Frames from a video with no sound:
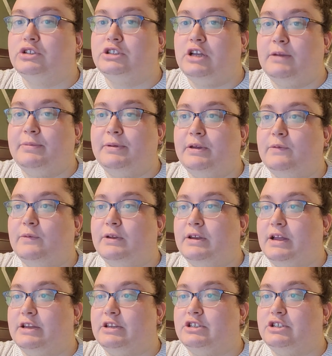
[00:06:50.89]
shopping when
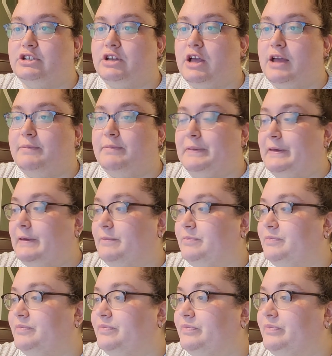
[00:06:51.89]
I should not be.
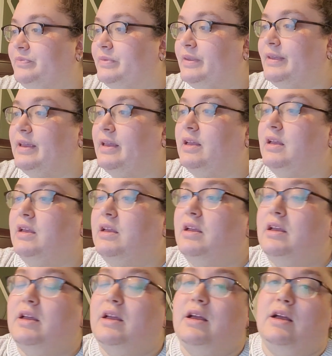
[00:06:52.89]

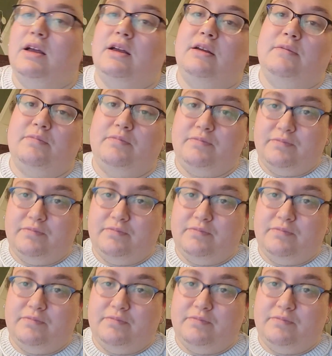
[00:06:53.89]
Yeah,